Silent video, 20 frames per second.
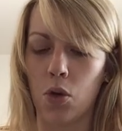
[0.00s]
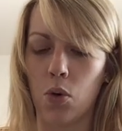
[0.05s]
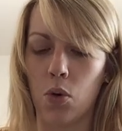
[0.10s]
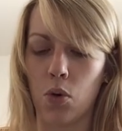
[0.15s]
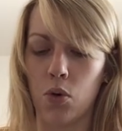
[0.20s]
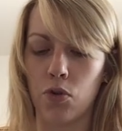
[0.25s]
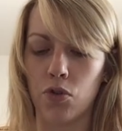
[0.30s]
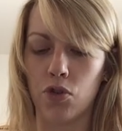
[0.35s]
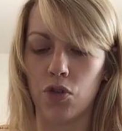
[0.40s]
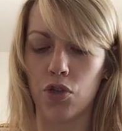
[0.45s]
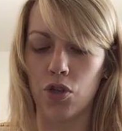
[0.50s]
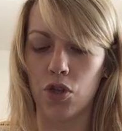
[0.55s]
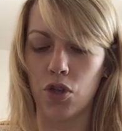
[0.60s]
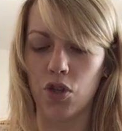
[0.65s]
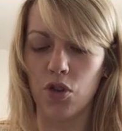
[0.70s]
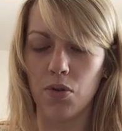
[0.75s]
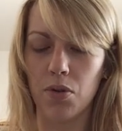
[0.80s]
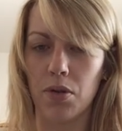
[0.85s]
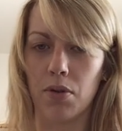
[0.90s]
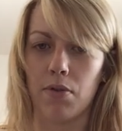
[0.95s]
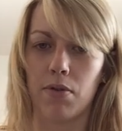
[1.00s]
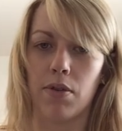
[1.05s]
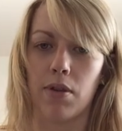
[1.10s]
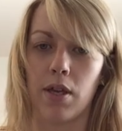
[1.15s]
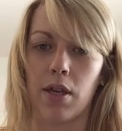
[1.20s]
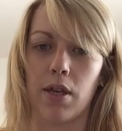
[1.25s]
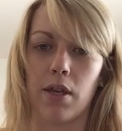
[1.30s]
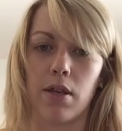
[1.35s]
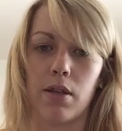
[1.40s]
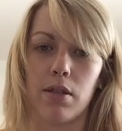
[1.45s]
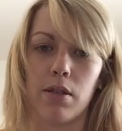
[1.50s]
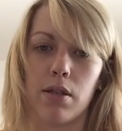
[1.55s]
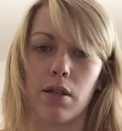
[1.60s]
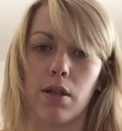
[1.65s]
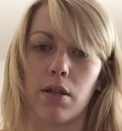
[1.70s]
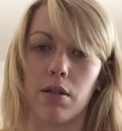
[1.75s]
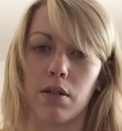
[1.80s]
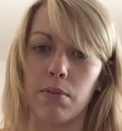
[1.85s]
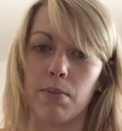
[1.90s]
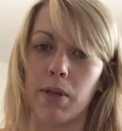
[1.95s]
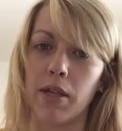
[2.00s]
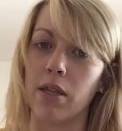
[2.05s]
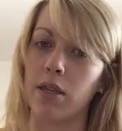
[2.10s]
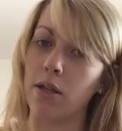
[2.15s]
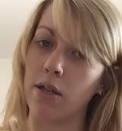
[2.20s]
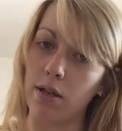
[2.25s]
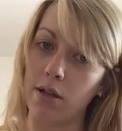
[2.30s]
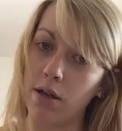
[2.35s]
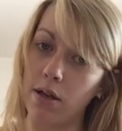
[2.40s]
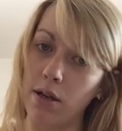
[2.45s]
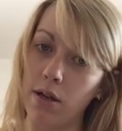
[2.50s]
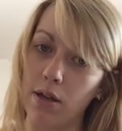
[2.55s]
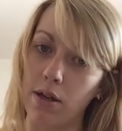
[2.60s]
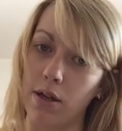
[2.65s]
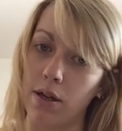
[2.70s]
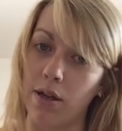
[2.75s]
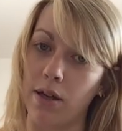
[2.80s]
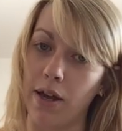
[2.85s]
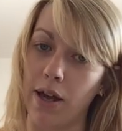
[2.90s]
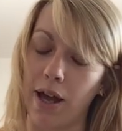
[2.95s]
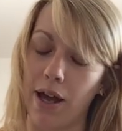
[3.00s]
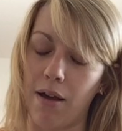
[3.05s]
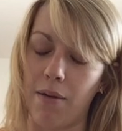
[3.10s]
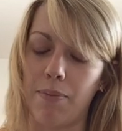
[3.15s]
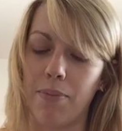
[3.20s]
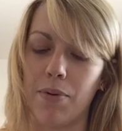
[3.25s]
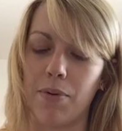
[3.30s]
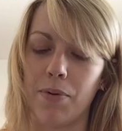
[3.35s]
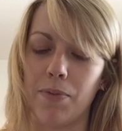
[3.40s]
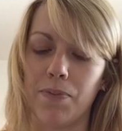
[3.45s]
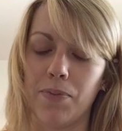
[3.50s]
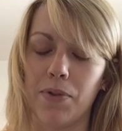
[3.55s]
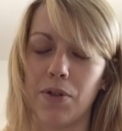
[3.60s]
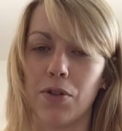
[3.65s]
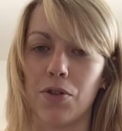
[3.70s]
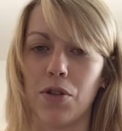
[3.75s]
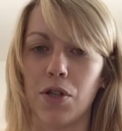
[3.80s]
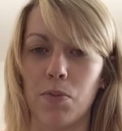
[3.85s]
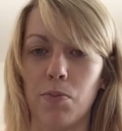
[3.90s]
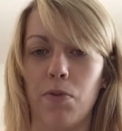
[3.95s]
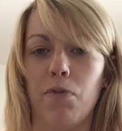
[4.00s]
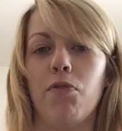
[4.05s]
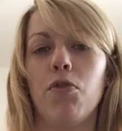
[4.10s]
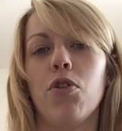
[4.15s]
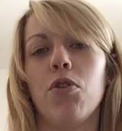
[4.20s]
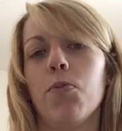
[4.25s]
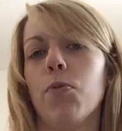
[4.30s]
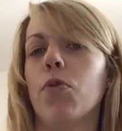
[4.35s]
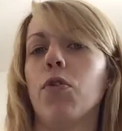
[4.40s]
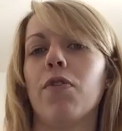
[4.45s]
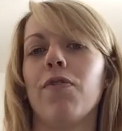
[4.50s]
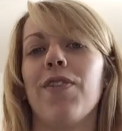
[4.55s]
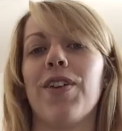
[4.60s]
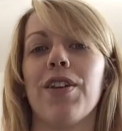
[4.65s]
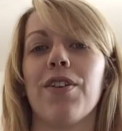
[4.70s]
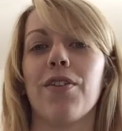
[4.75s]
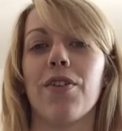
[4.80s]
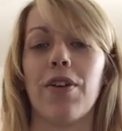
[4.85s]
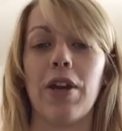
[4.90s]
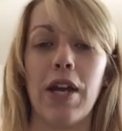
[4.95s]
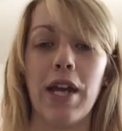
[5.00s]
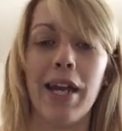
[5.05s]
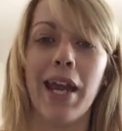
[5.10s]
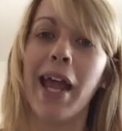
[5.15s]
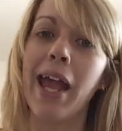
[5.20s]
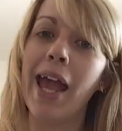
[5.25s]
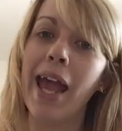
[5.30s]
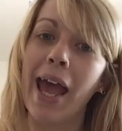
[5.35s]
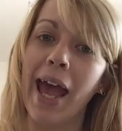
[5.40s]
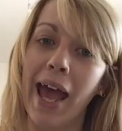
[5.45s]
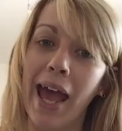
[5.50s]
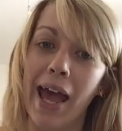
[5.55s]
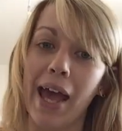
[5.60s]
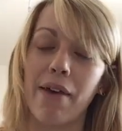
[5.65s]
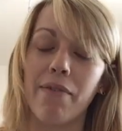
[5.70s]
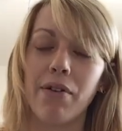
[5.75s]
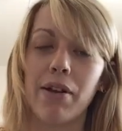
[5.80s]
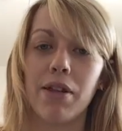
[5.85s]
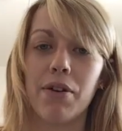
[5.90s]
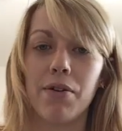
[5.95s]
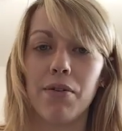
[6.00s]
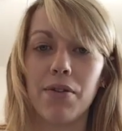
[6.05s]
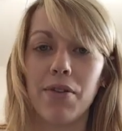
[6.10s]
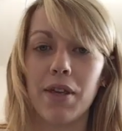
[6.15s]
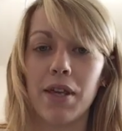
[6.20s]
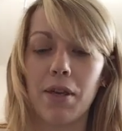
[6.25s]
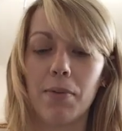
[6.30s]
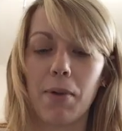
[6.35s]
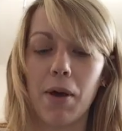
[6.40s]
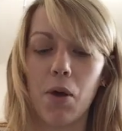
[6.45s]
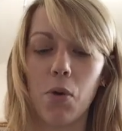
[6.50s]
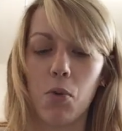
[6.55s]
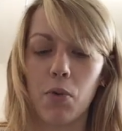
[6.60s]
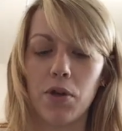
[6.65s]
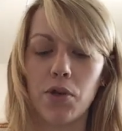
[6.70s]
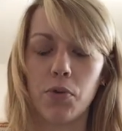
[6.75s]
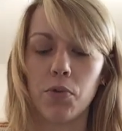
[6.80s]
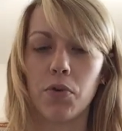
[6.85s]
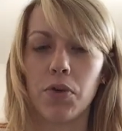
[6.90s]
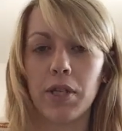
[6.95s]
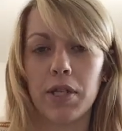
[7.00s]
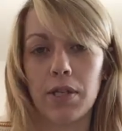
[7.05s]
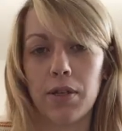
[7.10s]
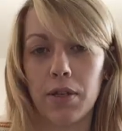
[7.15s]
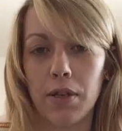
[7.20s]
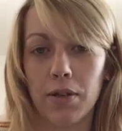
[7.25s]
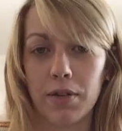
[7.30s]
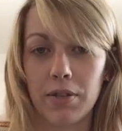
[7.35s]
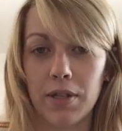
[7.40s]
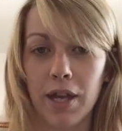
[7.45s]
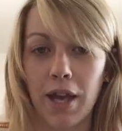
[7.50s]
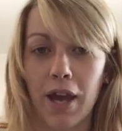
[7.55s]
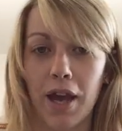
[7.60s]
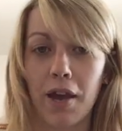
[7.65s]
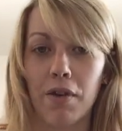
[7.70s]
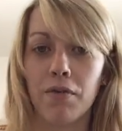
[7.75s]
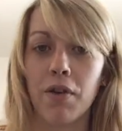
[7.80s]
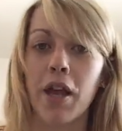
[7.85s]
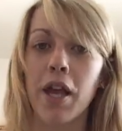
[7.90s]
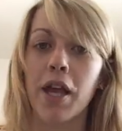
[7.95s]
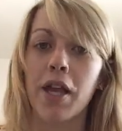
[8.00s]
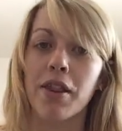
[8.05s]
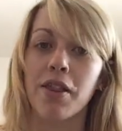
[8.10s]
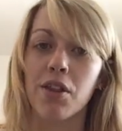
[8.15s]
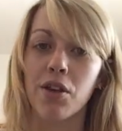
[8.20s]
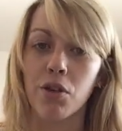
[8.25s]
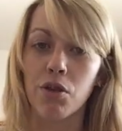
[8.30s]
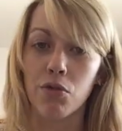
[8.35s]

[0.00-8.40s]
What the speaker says: or do you think it's going to be the gala apple? So just before you pour the vinegar in, have a little think about which one is going to have the